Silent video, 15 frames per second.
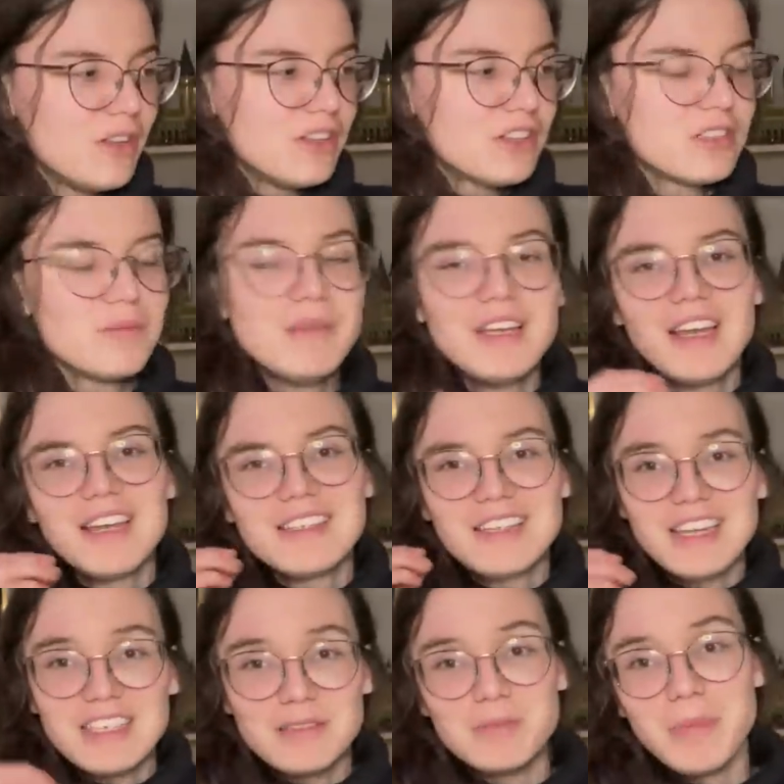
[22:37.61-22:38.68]
doesn't mean that this
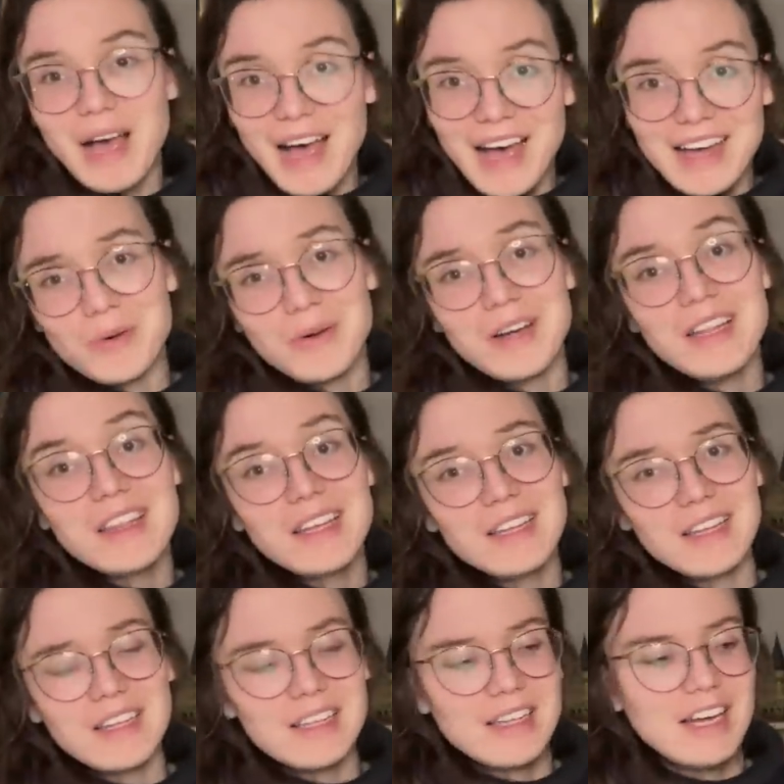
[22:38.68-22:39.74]
set is bad or anything
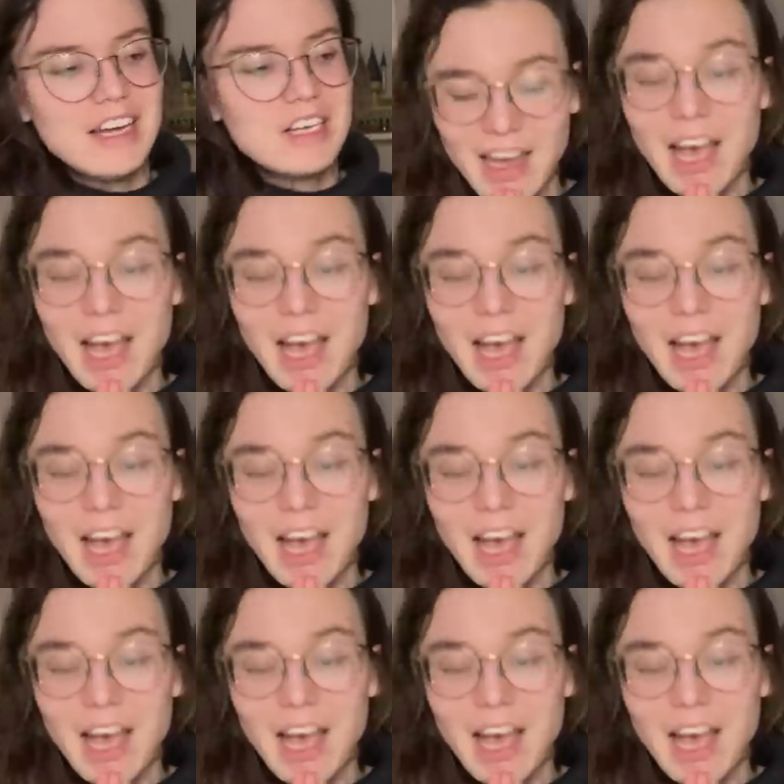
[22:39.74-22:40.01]
like that.